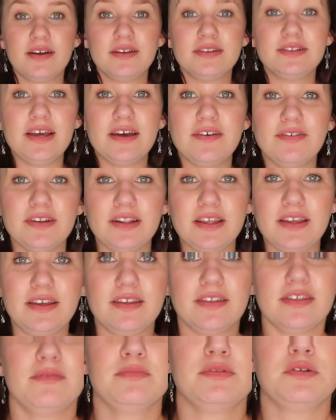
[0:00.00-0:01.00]
definitely
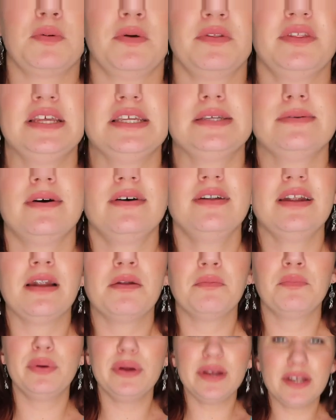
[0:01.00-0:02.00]
thumbs up on this one and
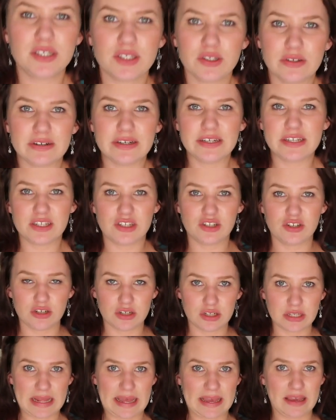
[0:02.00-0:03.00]
I'm pretty sure it's
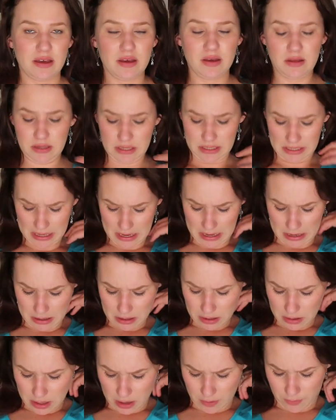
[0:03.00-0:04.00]
just like
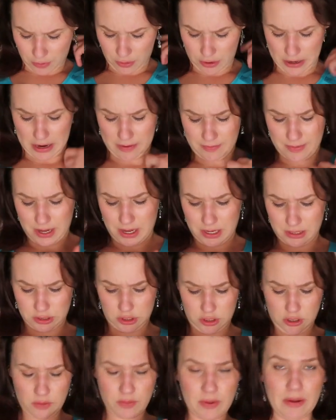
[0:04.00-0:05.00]
a Primark
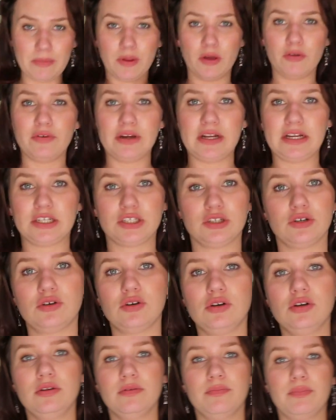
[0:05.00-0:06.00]
top, I'm not really
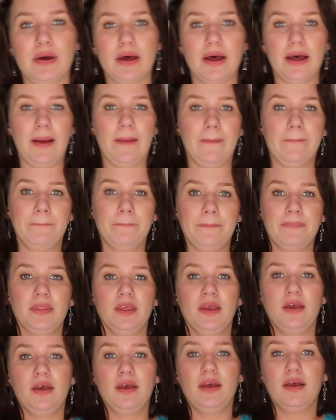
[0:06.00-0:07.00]
sure, but um,
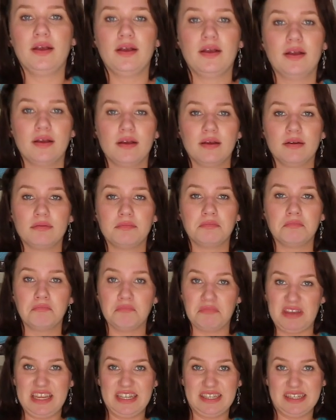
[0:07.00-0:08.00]

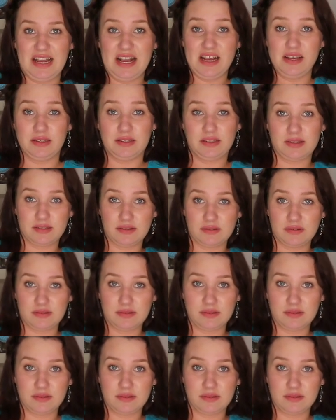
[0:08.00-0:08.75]
it's nice.